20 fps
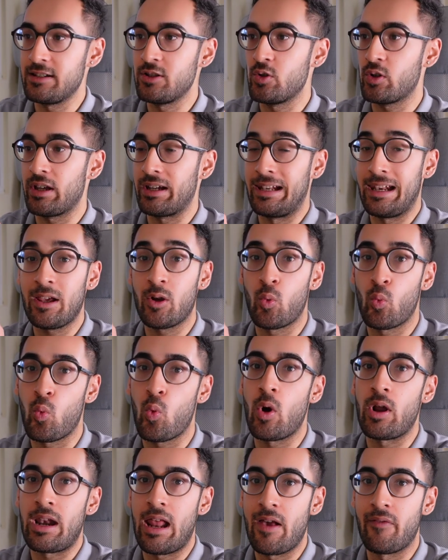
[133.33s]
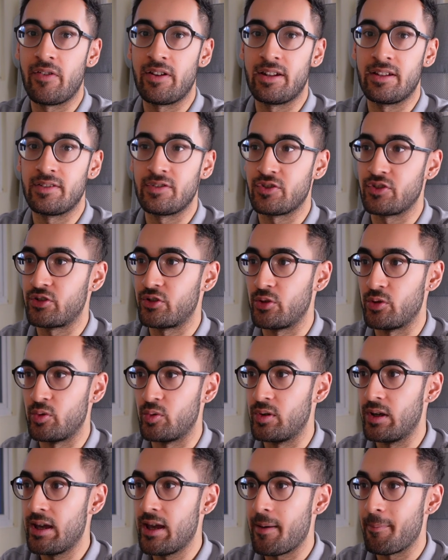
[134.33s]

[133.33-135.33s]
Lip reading: You can link one evidence to